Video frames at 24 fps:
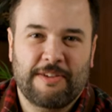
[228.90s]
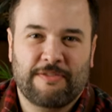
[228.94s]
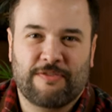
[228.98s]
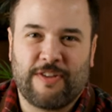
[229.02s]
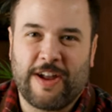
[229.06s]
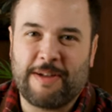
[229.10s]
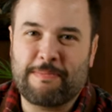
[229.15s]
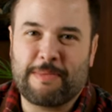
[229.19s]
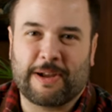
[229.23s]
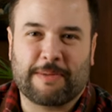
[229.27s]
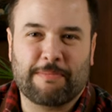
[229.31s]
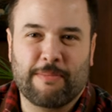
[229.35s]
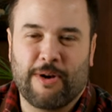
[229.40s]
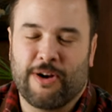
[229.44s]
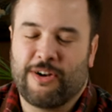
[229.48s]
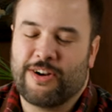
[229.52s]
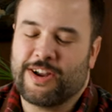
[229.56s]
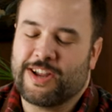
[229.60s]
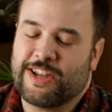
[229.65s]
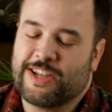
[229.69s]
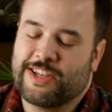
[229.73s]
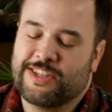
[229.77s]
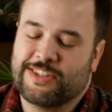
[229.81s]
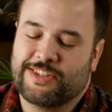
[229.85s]
Fred
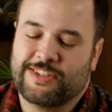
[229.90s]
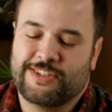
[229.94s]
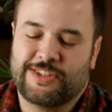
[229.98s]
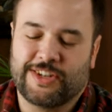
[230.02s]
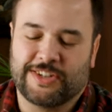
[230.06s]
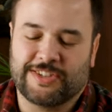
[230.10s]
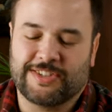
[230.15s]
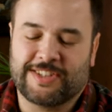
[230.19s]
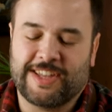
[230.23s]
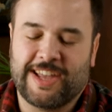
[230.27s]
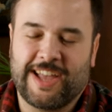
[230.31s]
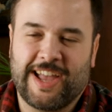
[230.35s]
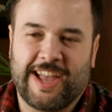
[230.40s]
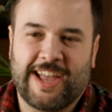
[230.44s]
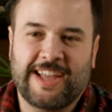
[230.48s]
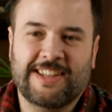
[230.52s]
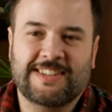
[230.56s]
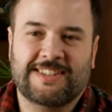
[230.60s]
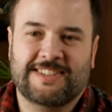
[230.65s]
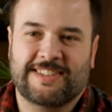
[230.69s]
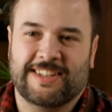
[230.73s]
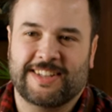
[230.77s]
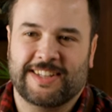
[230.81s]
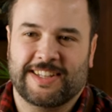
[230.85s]
McMurray is just
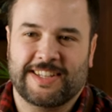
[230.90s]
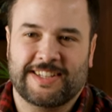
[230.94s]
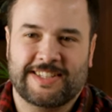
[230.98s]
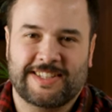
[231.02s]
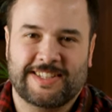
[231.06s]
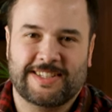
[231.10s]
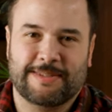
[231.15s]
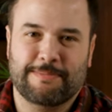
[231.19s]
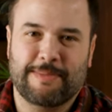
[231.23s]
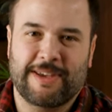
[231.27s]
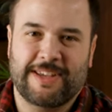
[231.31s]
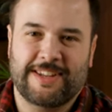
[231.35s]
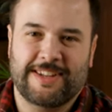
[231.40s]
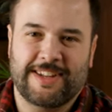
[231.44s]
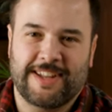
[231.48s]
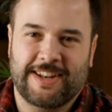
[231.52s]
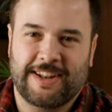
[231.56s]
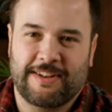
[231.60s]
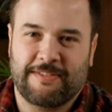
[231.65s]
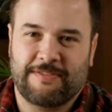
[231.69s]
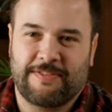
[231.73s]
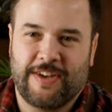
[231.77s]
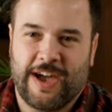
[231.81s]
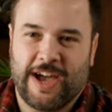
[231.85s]
instantly smitten and
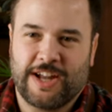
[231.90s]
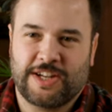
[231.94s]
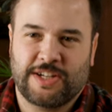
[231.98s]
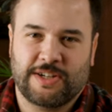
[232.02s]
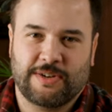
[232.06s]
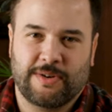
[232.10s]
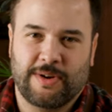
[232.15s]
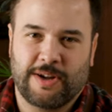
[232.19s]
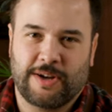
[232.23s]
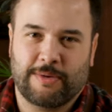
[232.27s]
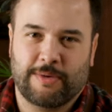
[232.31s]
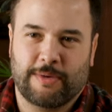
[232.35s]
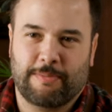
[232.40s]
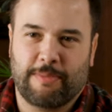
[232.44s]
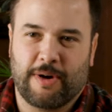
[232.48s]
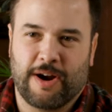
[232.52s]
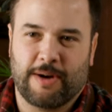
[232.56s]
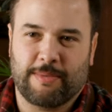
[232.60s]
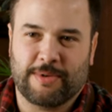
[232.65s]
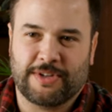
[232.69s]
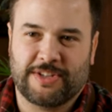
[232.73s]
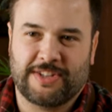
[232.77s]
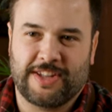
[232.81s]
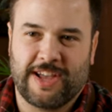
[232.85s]
infatuated with
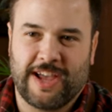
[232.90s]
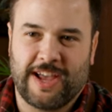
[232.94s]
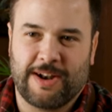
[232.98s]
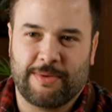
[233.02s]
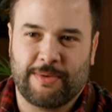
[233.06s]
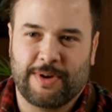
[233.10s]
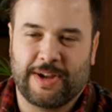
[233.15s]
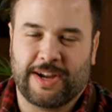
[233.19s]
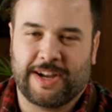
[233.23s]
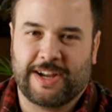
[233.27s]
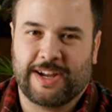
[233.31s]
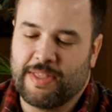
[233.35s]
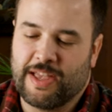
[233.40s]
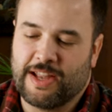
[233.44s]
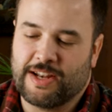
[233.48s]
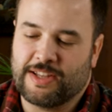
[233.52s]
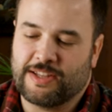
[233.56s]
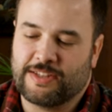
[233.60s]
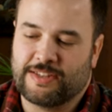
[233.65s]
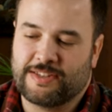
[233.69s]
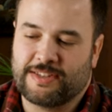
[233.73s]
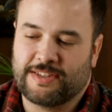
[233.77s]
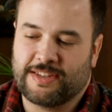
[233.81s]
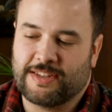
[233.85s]
Barbara Stanwyck and
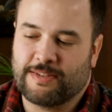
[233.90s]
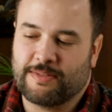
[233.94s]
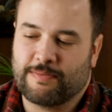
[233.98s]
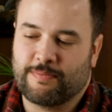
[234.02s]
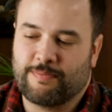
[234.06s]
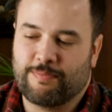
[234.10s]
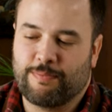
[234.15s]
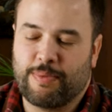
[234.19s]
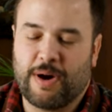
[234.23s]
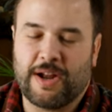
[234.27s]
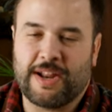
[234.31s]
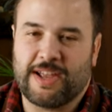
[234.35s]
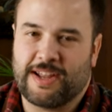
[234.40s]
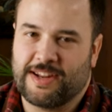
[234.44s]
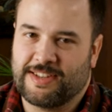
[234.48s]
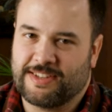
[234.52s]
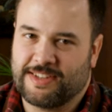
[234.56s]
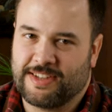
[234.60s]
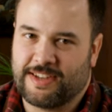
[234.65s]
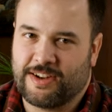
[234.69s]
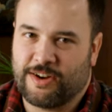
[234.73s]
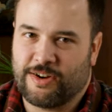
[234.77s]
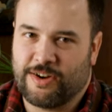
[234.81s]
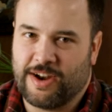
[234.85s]
is putty in
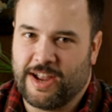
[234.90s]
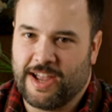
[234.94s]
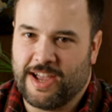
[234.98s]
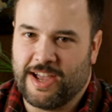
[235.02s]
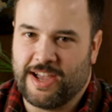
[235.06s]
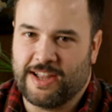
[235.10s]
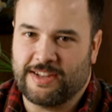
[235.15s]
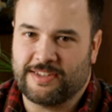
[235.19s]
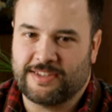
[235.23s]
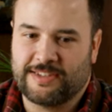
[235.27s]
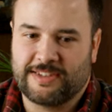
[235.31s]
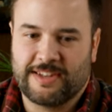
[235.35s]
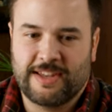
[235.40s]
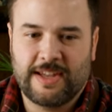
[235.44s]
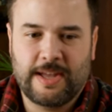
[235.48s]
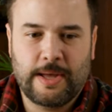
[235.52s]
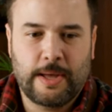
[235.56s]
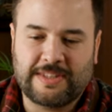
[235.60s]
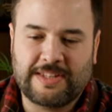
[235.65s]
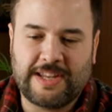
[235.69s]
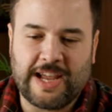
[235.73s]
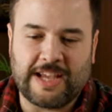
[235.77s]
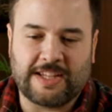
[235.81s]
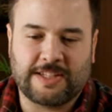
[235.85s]
his, her hands,
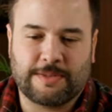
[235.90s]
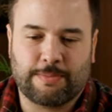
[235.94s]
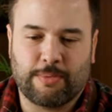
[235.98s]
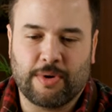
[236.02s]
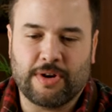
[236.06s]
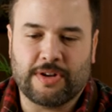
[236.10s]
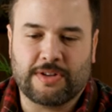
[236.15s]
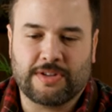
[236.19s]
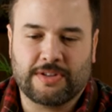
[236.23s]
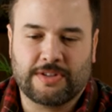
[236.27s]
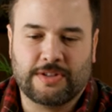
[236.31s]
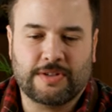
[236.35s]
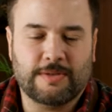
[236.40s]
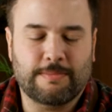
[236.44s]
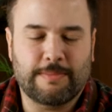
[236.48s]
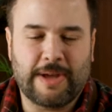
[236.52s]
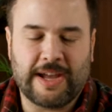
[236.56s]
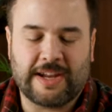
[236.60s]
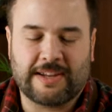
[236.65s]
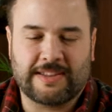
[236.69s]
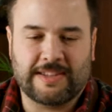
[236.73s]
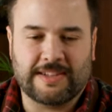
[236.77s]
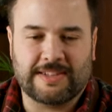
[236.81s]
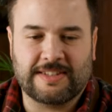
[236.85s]
desperate to
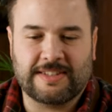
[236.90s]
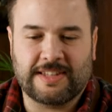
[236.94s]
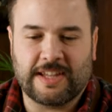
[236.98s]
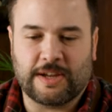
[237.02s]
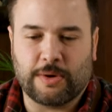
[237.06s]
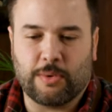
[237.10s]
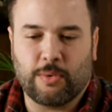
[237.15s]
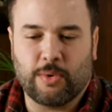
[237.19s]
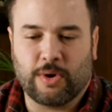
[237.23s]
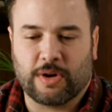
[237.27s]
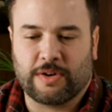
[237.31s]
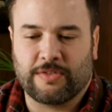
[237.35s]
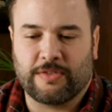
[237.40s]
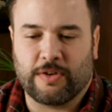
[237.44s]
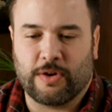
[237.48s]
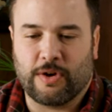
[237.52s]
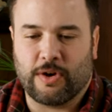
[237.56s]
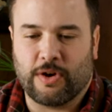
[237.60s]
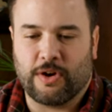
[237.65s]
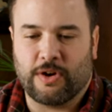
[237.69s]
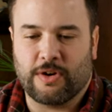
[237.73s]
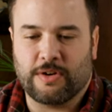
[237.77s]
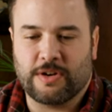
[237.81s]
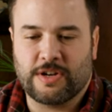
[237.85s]
make this thing work for
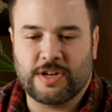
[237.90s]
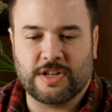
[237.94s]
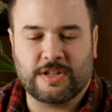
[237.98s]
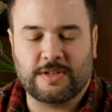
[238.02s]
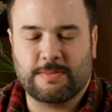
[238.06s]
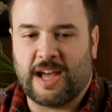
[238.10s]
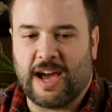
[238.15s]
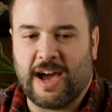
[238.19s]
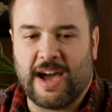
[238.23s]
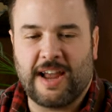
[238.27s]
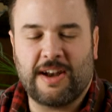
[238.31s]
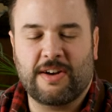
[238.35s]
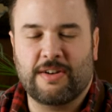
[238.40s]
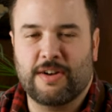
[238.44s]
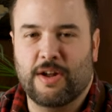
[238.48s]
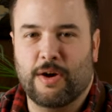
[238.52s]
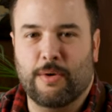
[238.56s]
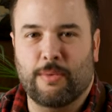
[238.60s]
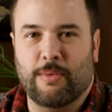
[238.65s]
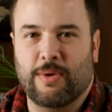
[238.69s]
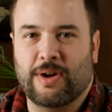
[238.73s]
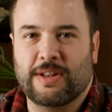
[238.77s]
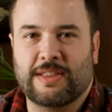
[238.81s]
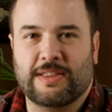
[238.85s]
her. Just, I don't
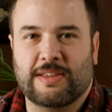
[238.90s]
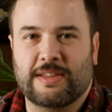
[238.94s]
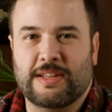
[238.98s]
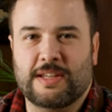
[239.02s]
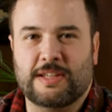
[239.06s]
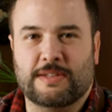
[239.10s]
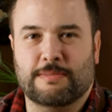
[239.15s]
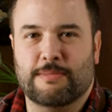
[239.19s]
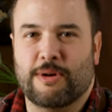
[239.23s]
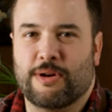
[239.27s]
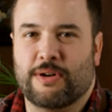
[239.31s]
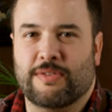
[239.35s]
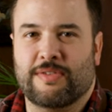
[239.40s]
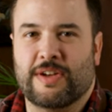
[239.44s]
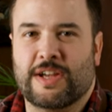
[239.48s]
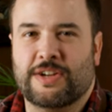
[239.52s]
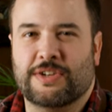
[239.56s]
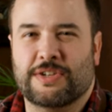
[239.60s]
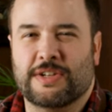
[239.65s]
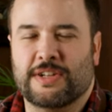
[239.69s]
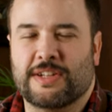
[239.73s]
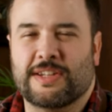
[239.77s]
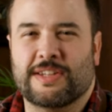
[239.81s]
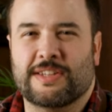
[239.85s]
know what his
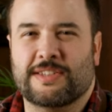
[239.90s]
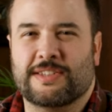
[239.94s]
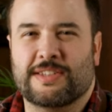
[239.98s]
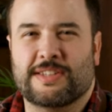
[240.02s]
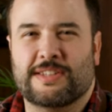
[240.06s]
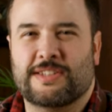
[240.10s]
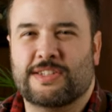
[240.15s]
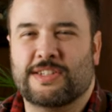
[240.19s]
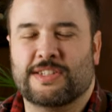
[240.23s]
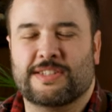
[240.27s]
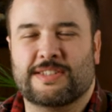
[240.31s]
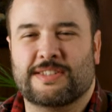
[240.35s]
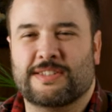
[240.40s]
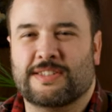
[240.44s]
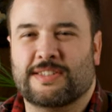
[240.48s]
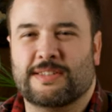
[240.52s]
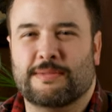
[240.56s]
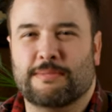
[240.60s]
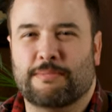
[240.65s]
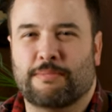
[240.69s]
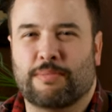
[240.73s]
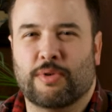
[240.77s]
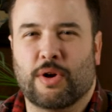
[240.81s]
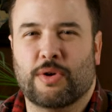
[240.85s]
motivation is. He's just
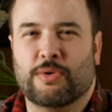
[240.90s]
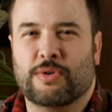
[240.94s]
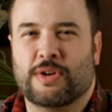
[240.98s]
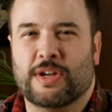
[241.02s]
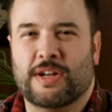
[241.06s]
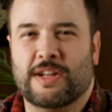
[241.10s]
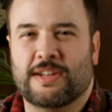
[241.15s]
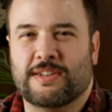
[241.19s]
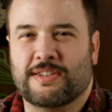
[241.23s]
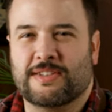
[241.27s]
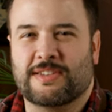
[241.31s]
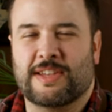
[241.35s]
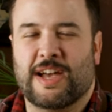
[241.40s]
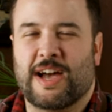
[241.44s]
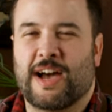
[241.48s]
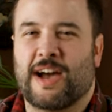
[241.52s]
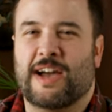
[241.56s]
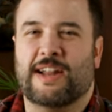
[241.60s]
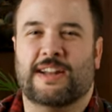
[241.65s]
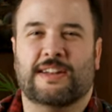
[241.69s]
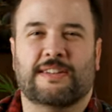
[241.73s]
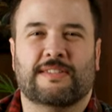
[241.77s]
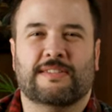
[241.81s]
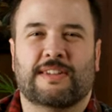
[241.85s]
broken
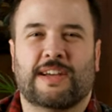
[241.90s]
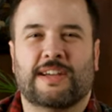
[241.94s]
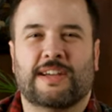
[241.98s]
inside, and,